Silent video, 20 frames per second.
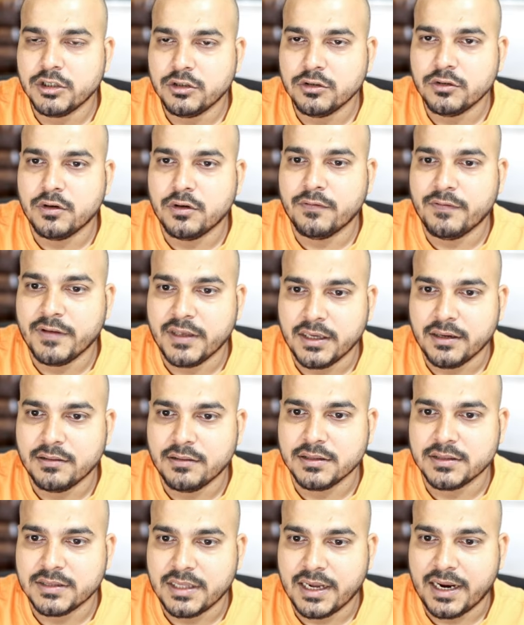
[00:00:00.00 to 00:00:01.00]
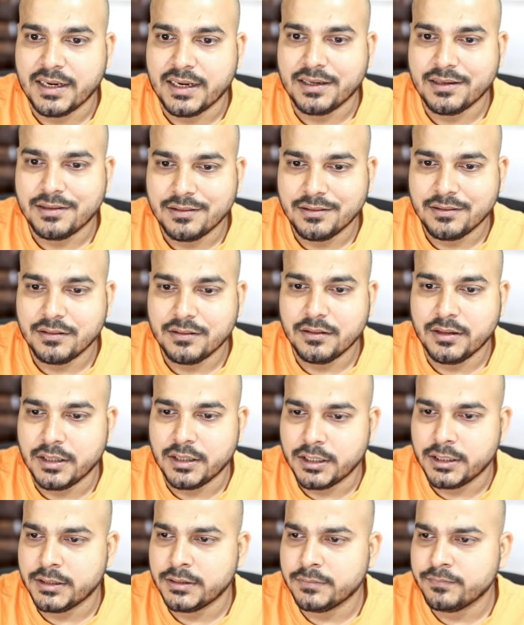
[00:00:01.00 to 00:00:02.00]
to do over here is that,
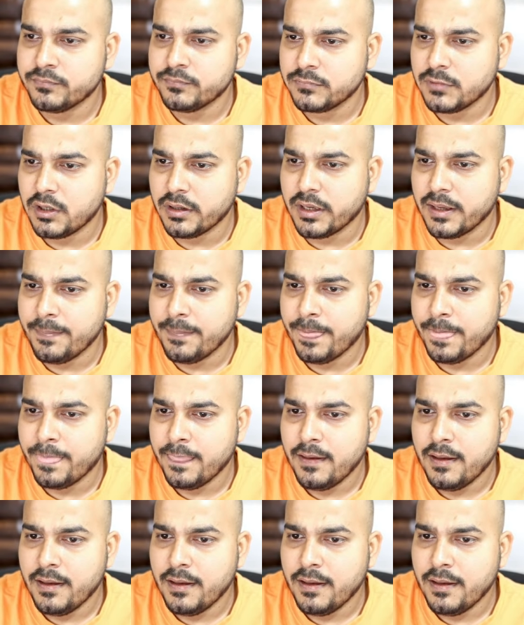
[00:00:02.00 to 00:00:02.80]
uh, okay,